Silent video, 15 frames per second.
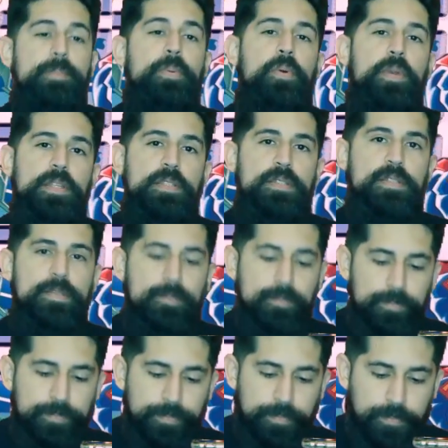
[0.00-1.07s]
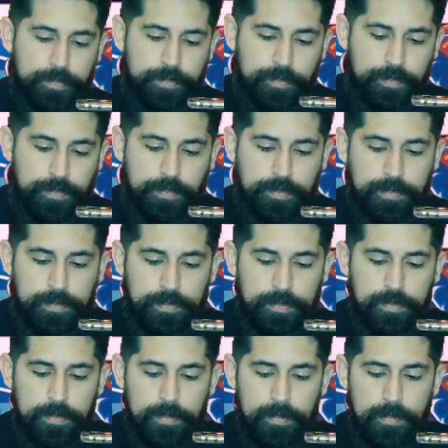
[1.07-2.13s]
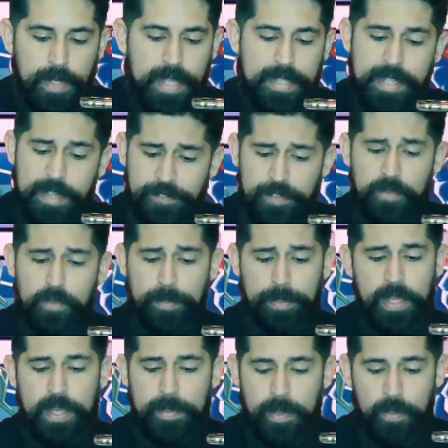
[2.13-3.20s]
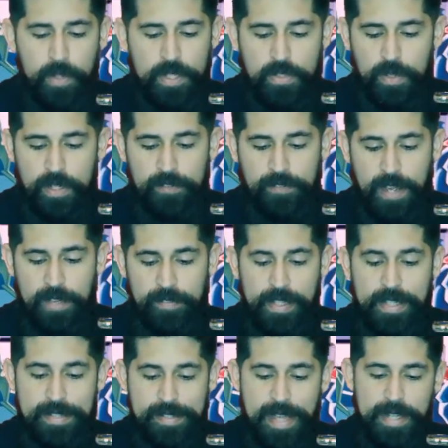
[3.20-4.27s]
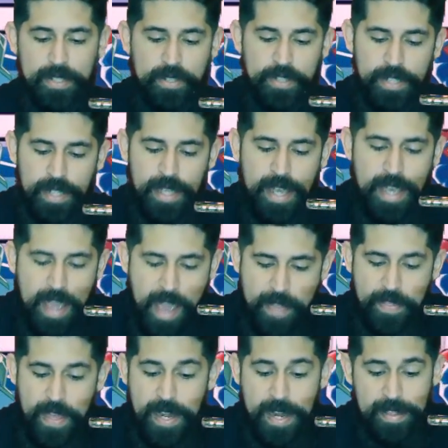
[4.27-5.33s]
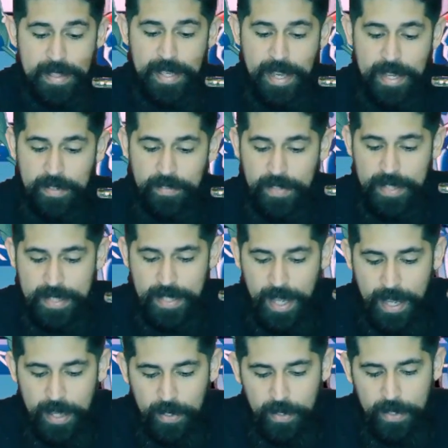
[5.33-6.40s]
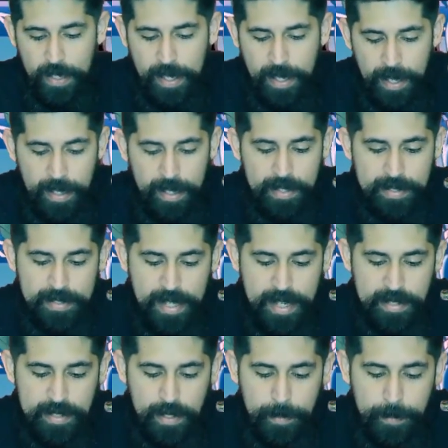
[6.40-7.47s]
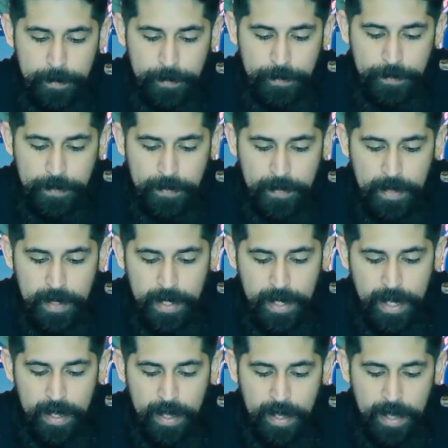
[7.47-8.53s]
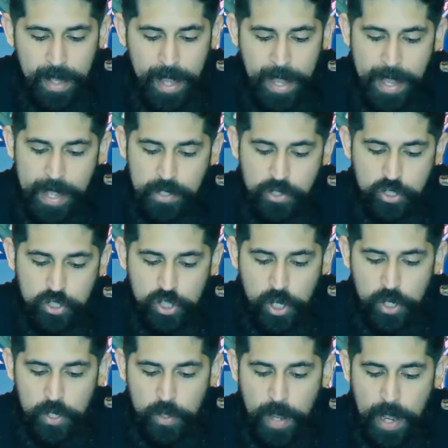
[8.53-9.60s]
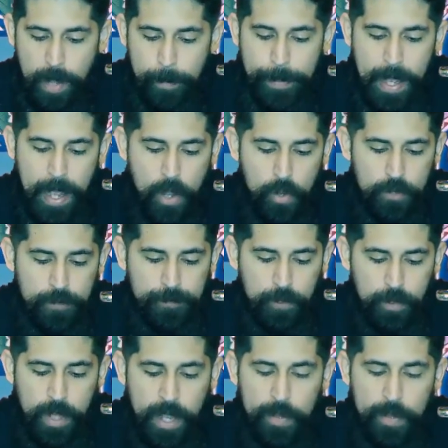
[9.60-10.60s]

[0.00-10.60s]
points. I definitely would play him at 125. He is that good. And then at the end of the dial, it says, and show you how powerful I